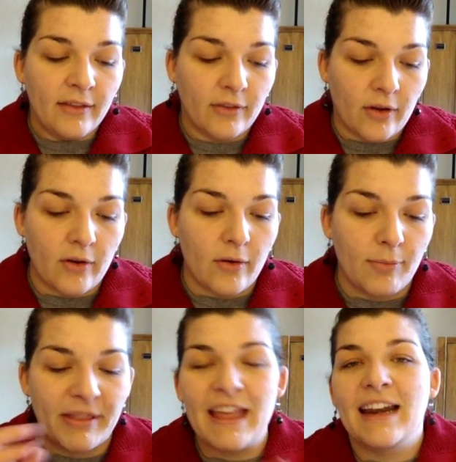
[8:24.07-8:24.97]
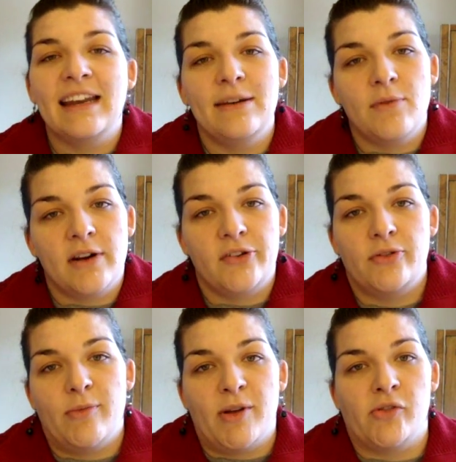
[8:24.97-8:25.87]
So, but then I didn't want
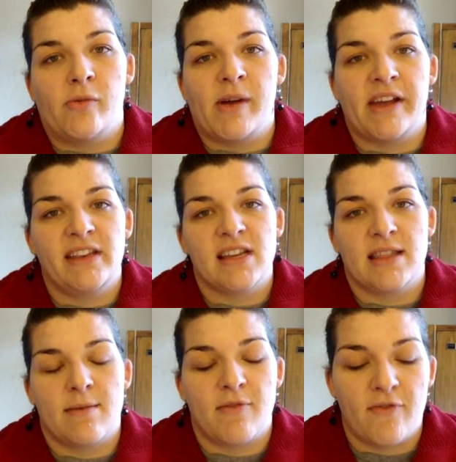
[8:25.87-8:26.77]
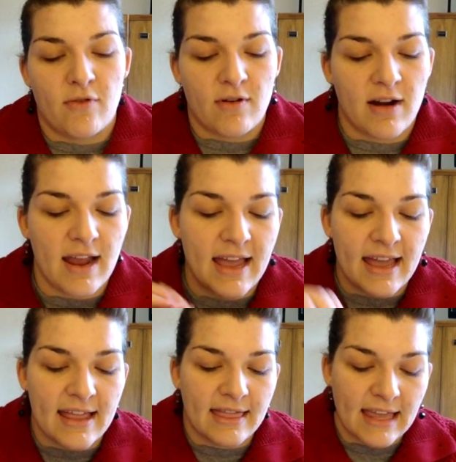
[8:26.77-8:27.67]
to do the Multnomah. I'd done that before.
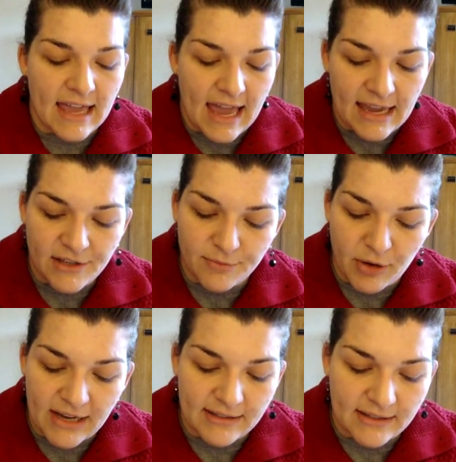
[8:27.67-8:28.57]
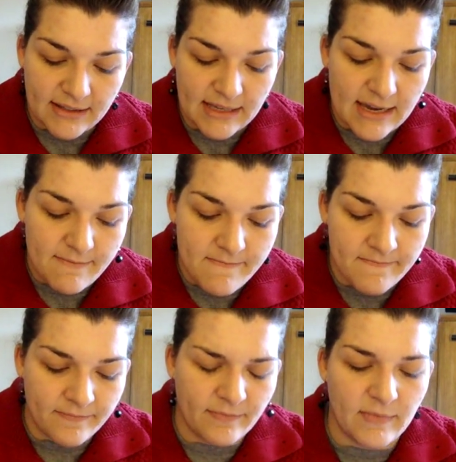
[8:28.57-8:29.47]
And the Age of Brass and Steam.
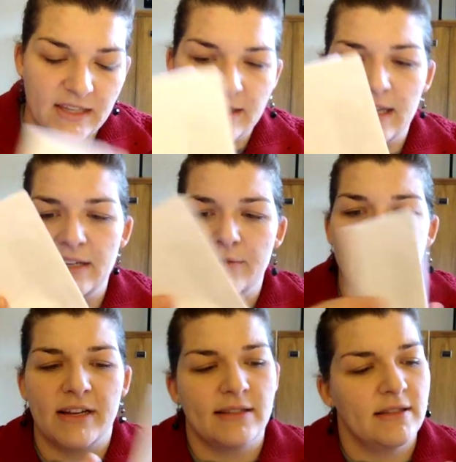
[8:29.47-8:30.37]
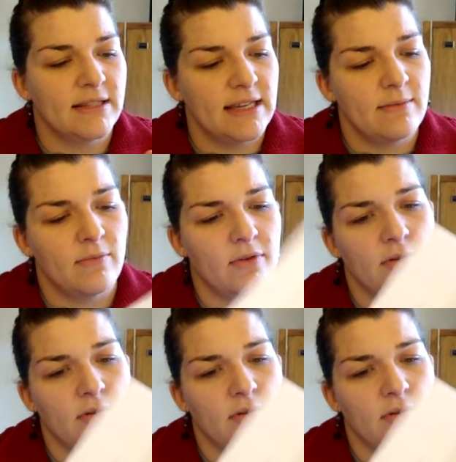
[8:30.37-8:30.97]
Is it Age of Brass and Steam?